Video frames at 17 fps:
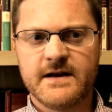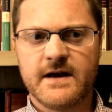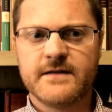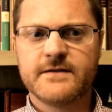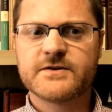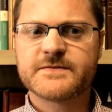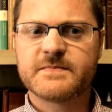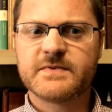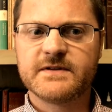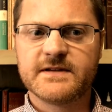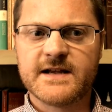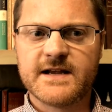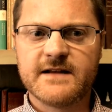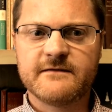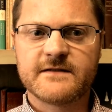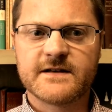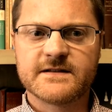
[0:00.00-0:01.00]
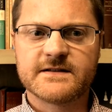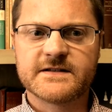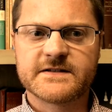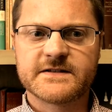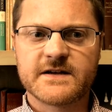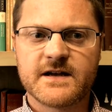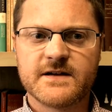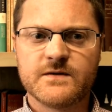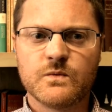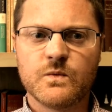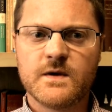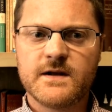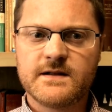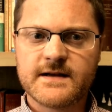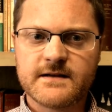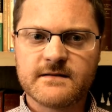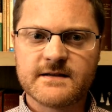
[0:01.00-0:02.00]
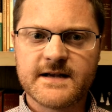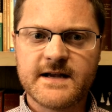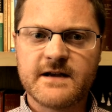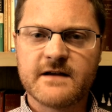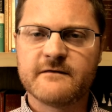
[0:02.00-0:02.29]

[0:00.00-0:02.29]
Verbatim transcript: Others believe that the Son willingly